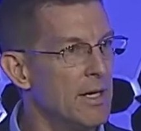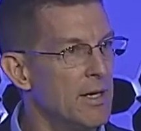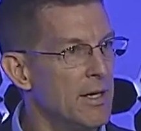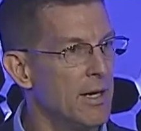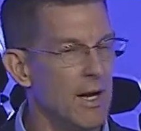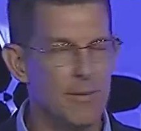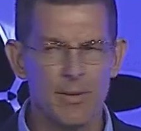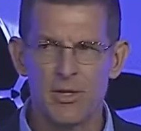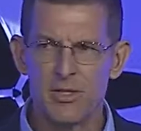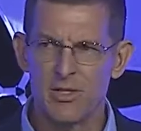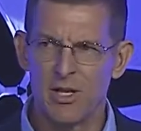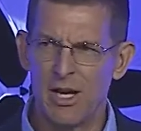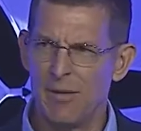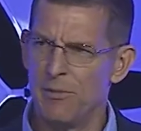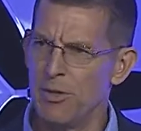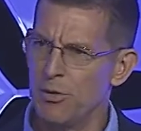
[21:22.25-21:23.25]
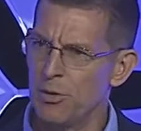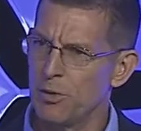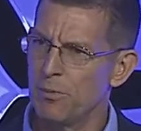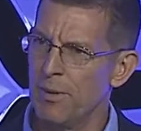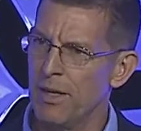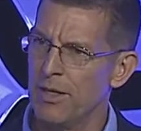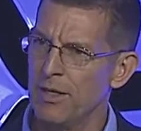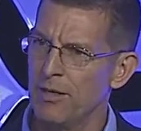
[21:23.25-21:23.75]
You know, how much time do you
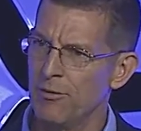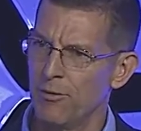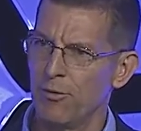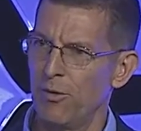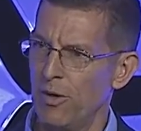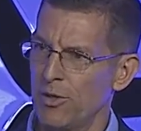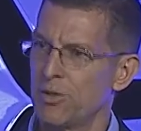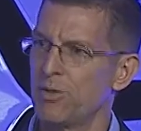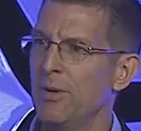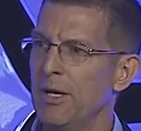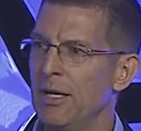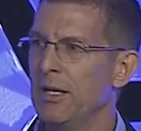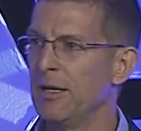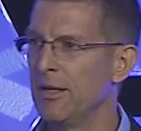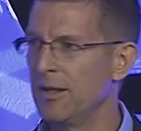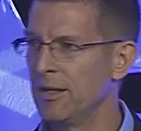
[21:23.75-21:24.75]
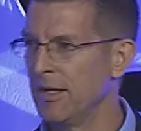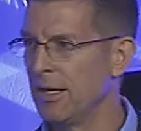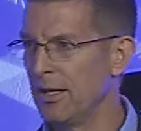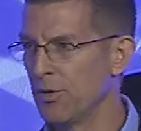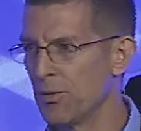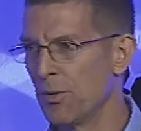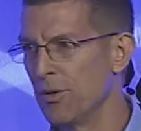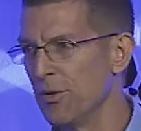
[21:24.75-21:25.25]
spend in frustrating
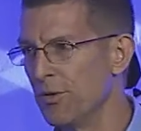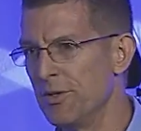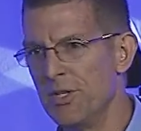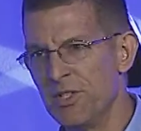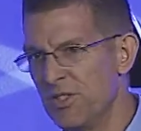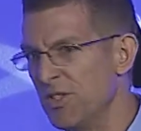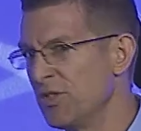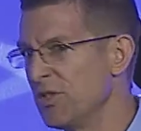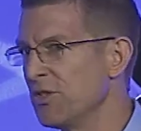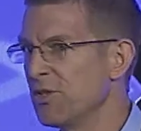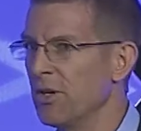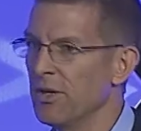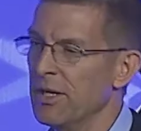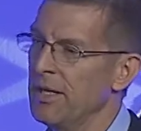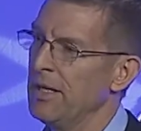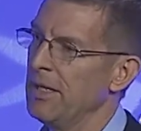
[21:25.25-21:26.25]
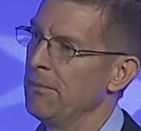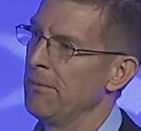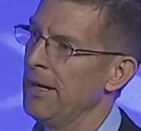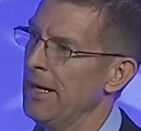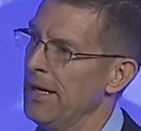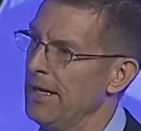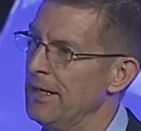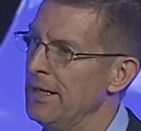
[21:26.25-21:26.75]
things where the decisions aren't getting
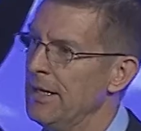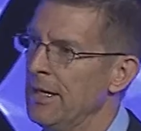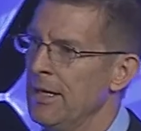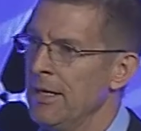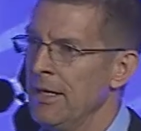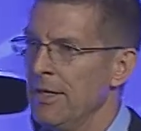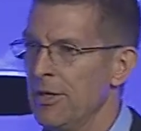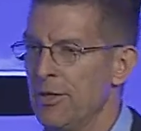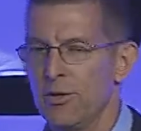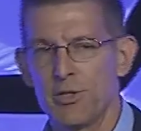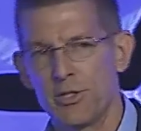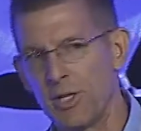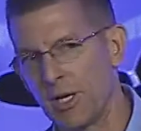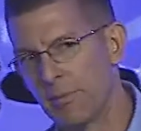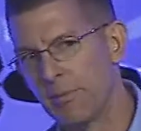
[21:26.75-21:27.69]
made, you're stuck